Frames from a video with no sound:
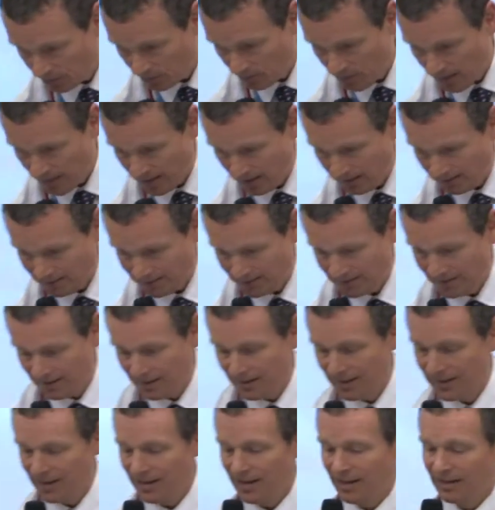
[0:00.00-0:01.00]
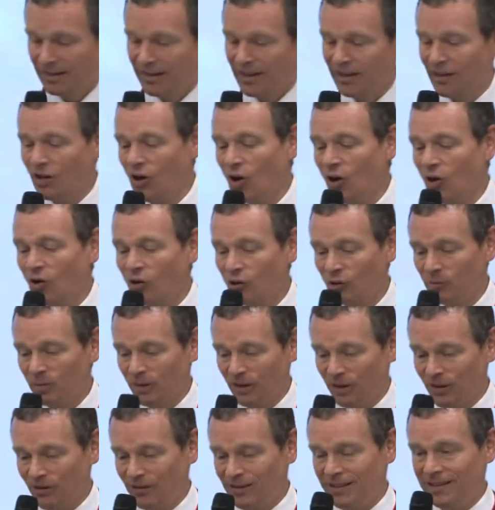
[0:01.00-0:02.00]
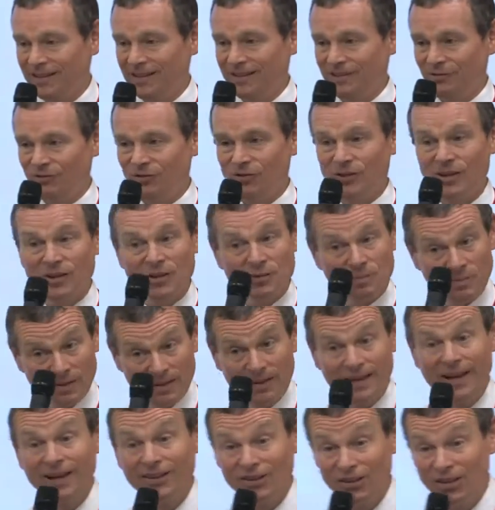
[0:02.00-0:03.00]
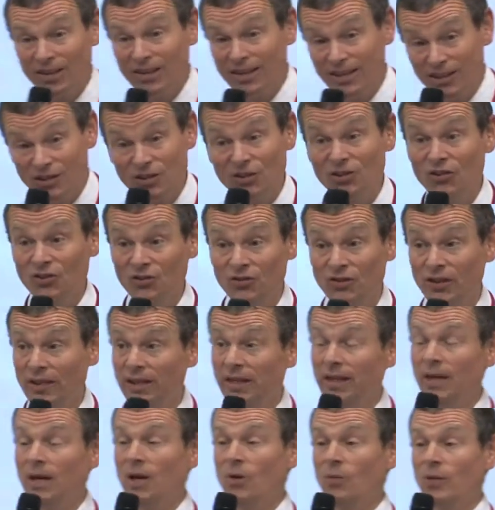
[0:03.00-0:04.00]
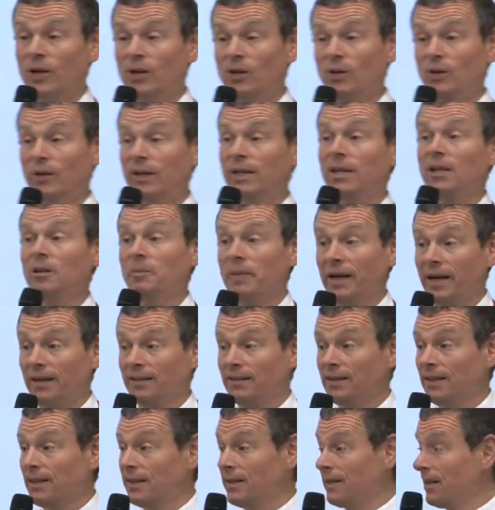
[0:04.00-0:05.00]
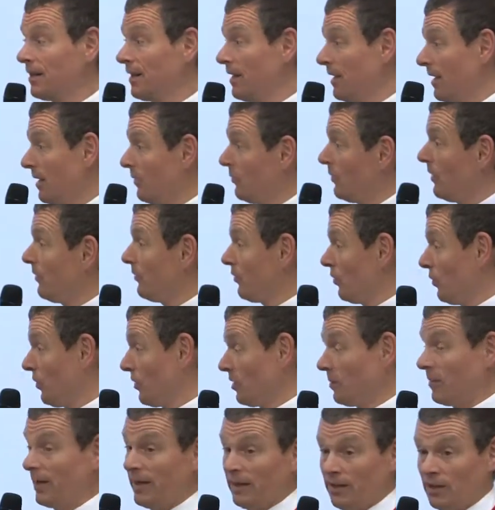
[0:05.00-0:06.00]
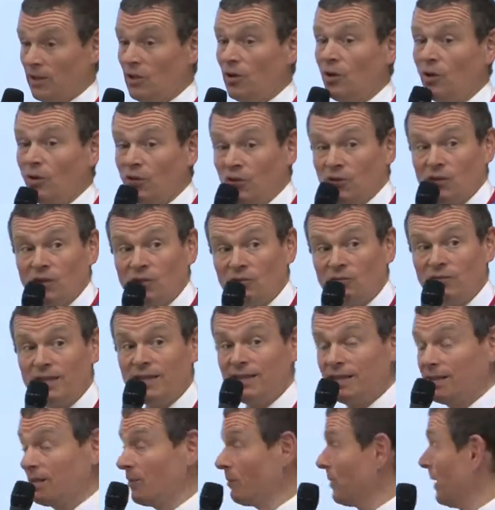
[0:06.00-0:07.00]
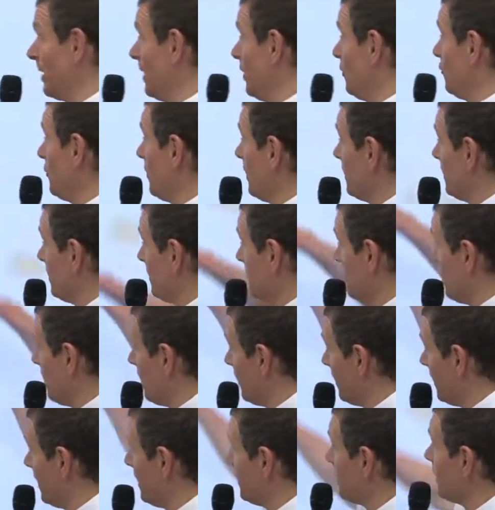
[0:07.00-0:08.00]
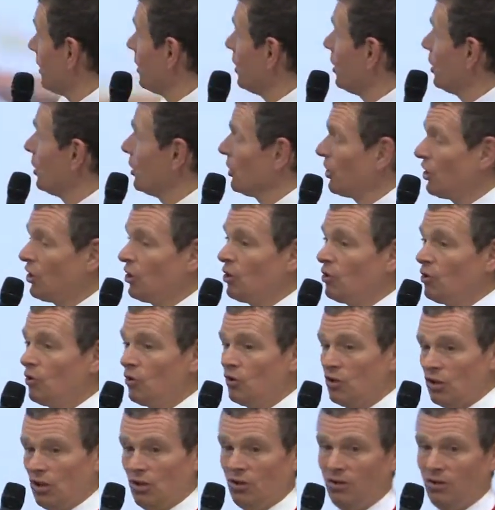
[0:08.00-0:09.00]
are about. Another horrible long list of drugs. Actually, the industry, when you think about it, and we've talked about the costs and the risk of bringing drugs to market, huge